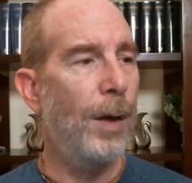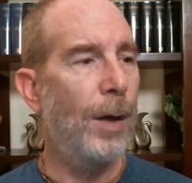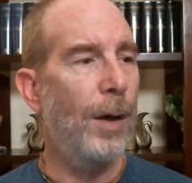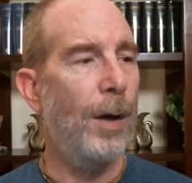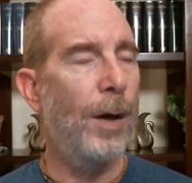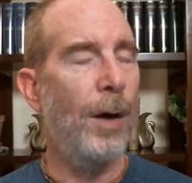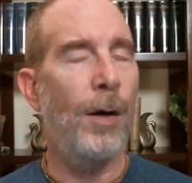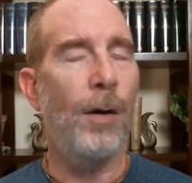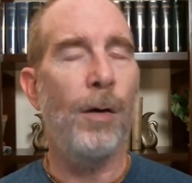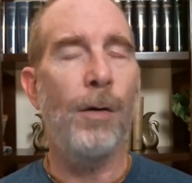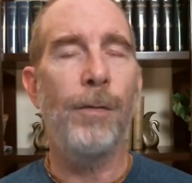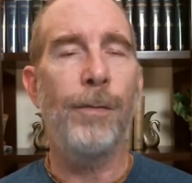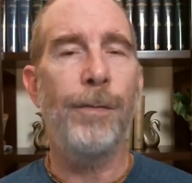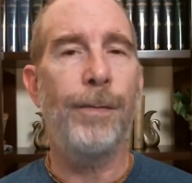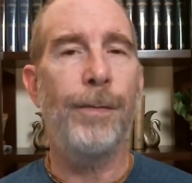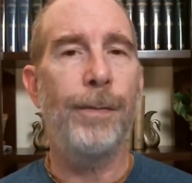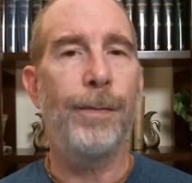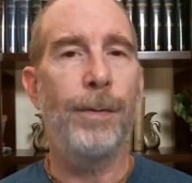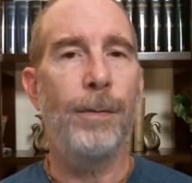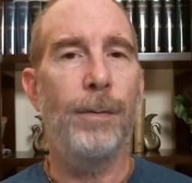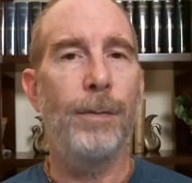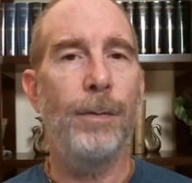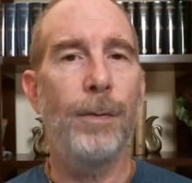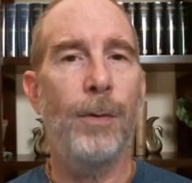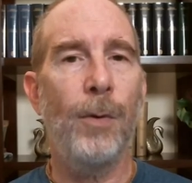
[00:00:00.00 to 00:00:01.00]
of,
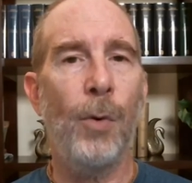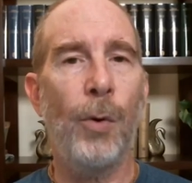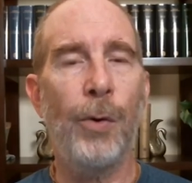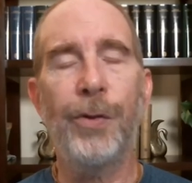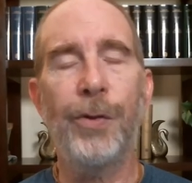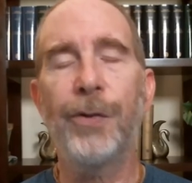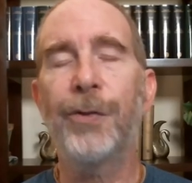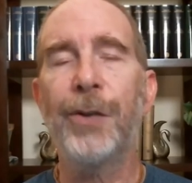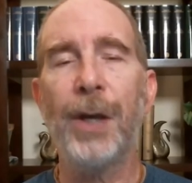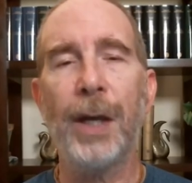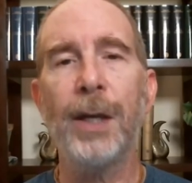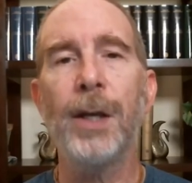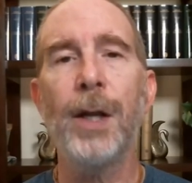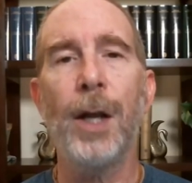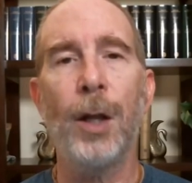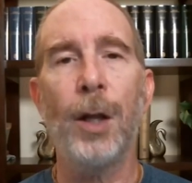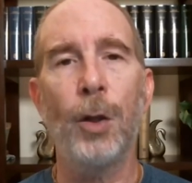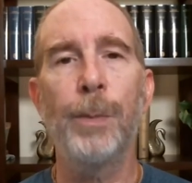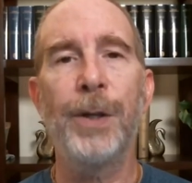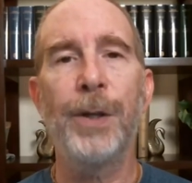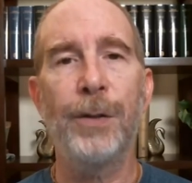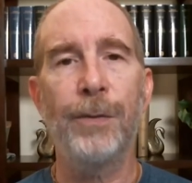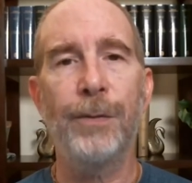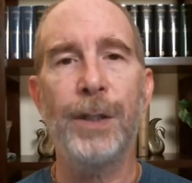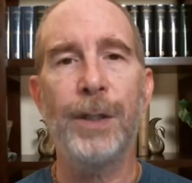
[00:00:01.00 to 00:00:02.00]
or the second
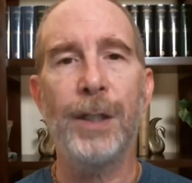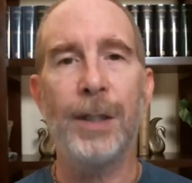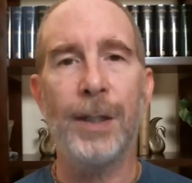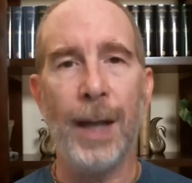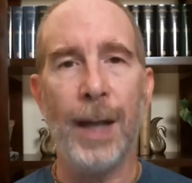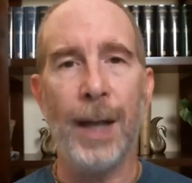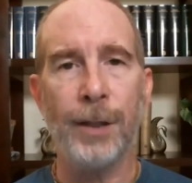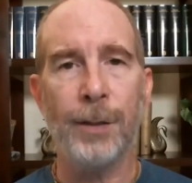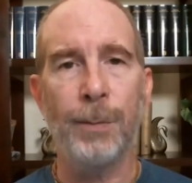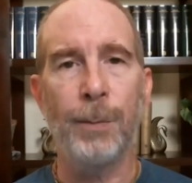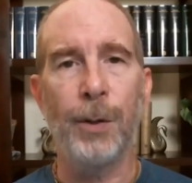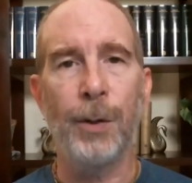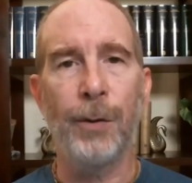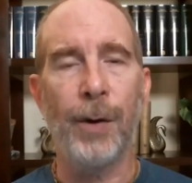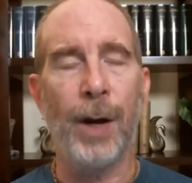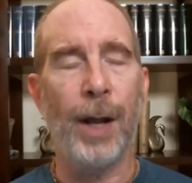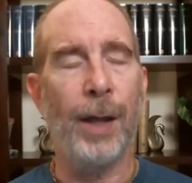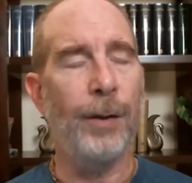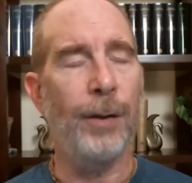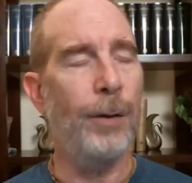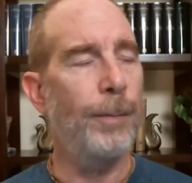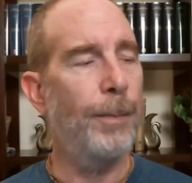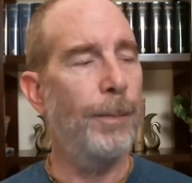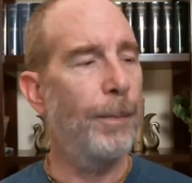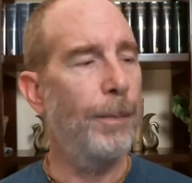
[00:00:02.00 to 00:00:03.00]
element of detachment,
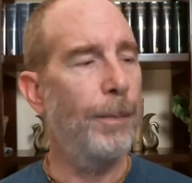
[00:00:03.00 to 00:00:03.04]
rather,